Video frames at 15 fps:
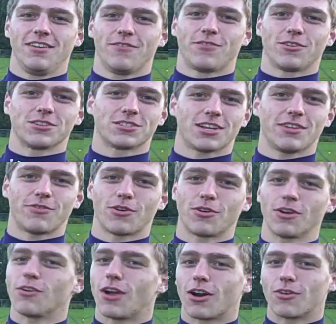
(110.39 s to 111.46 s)
first off,
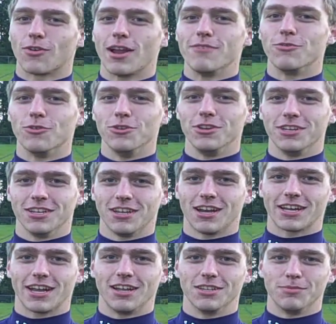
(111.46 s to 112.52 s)
our rival you can knock
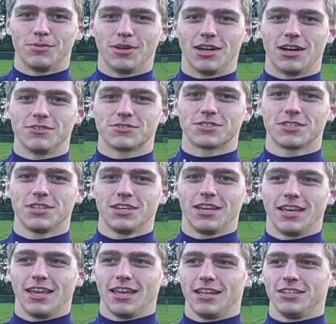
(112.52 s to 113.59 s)
out of the playoffs,
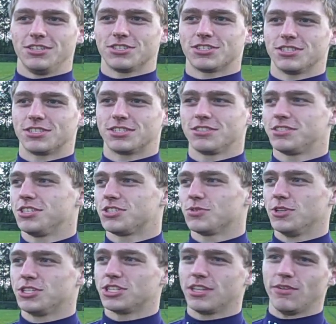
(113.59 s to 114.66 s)
and just the
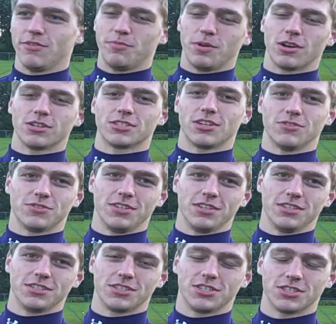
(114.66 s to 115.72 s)
situation that we've put ourselves in
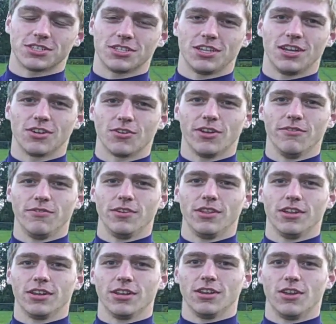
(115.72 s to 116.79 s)
is just a great
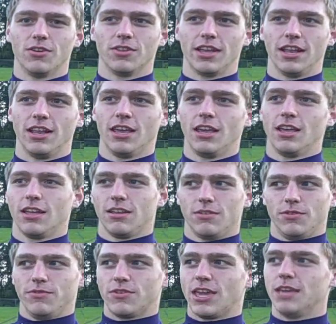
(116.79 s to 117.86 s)
feeling to know that
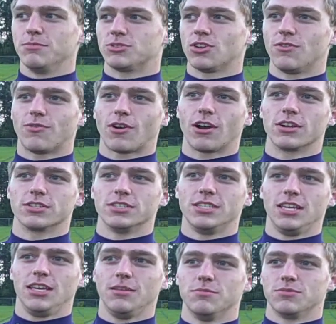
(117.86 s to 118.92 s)
we've came so far as a
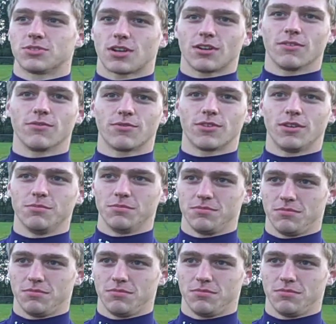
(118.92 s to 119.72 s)
team, starting from